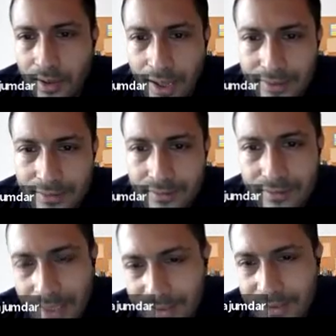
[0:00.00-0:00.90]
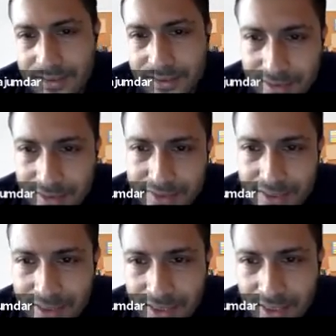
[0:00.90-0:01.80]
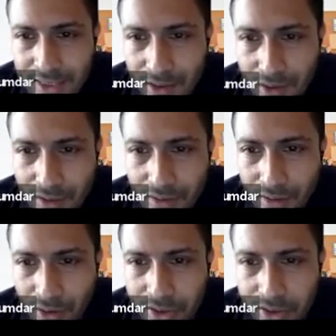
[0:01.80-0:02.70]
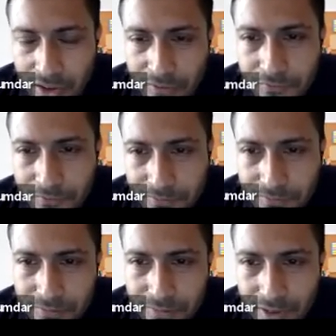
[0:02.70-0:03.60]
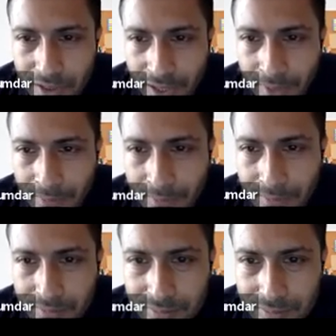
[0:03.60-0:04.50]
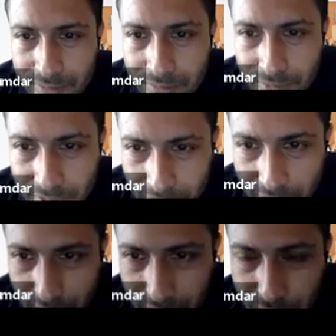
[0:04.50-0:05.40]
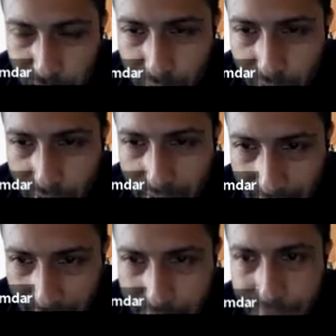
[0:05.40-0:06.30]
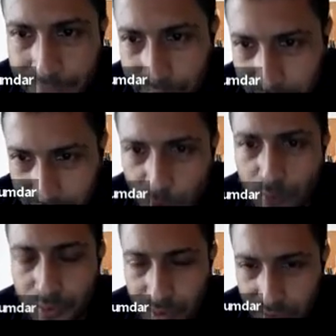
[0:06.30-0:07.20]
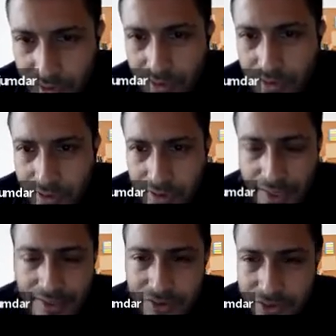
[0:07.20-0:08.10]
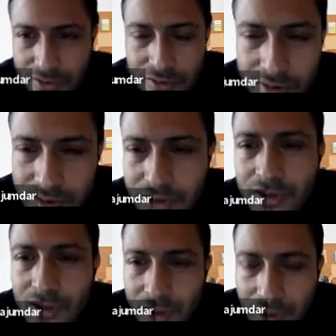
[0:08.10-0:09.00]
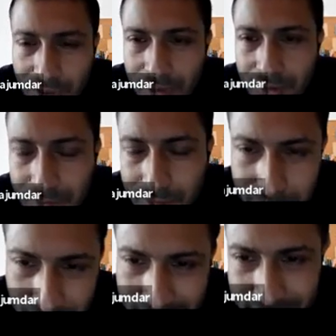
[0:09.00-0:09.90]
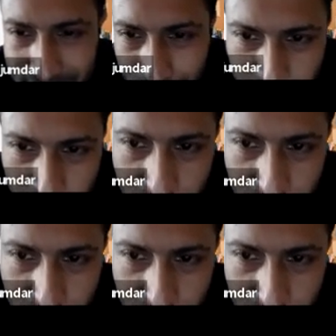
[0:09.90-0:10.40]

and that is essentially order of m to the power half cube, right? So that is m to the